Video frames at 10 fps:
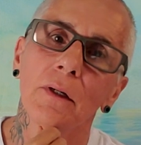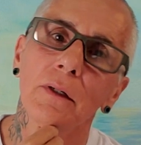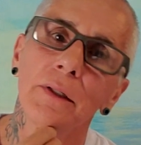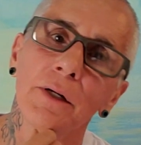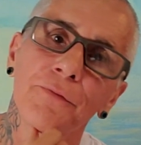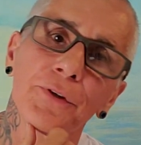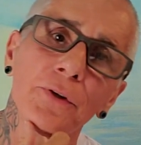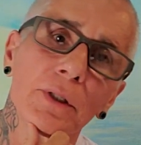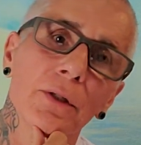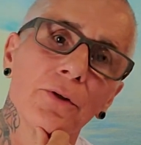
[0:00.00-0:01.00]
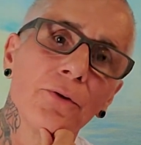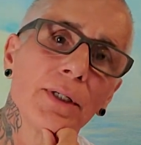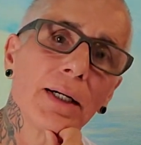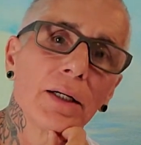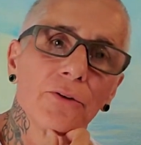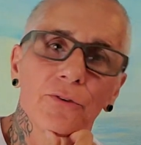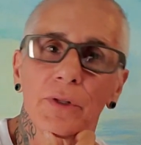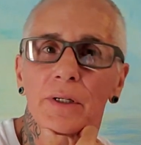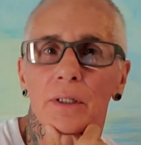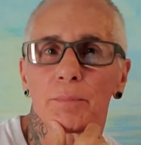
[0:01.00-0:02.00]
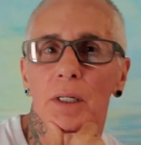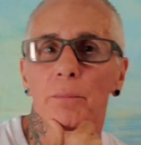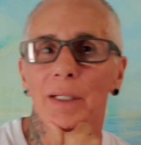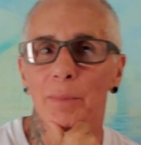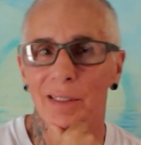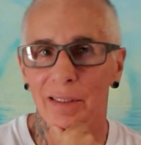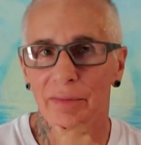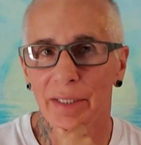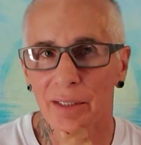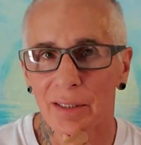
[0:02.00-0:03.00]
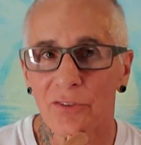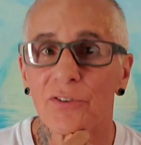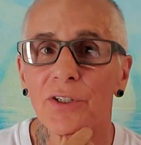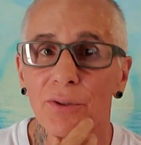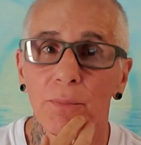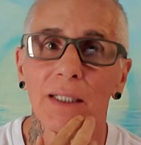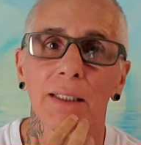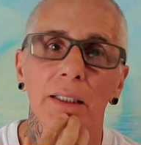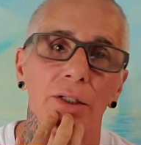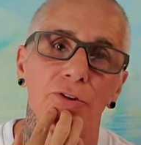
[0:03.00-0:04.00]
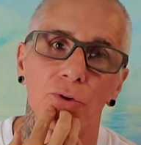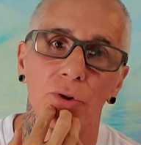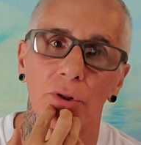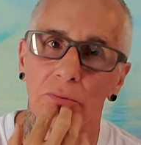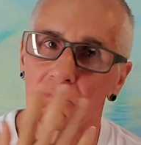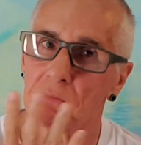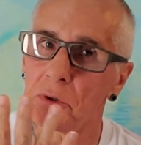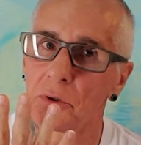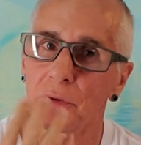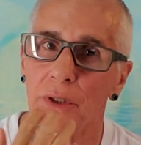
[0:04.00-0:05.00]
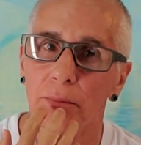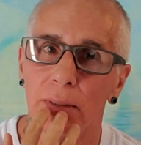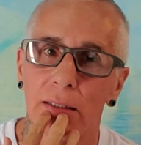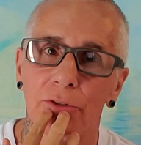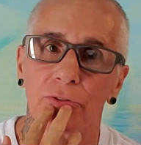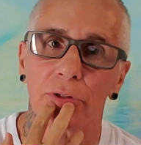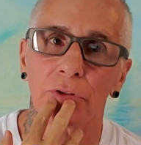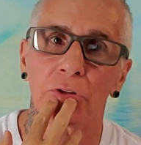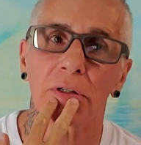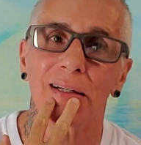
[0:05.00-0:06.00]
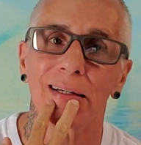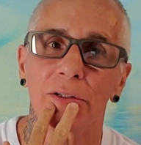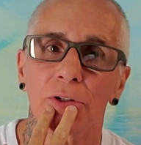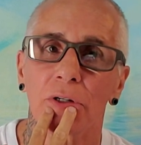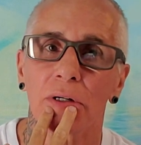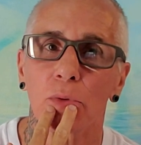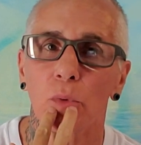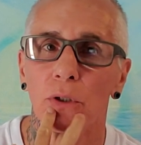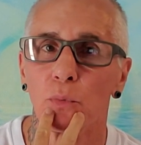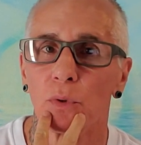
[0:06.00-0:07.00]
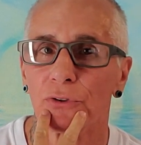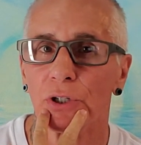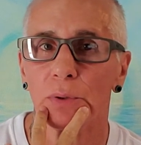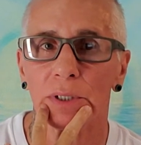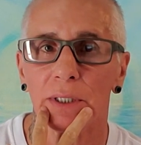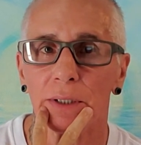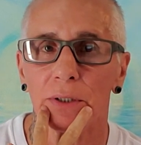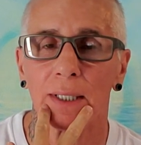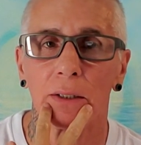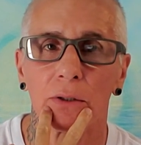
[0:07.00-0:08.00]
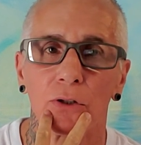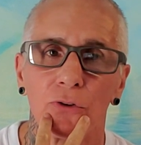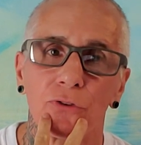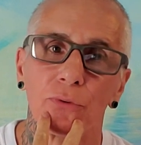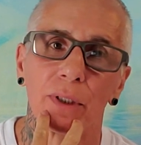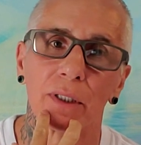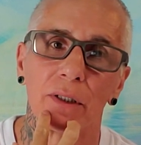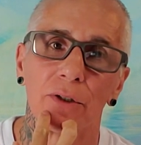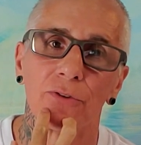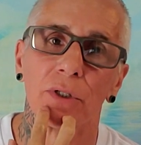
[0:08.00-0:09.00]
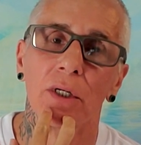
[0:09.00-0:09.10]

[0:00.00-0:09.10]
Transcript: now for you guys thinking about maybe living here, let's say you're my age or, thereabouts, and you're gay and you're kind of wondering what's going on or how Costa Rica is.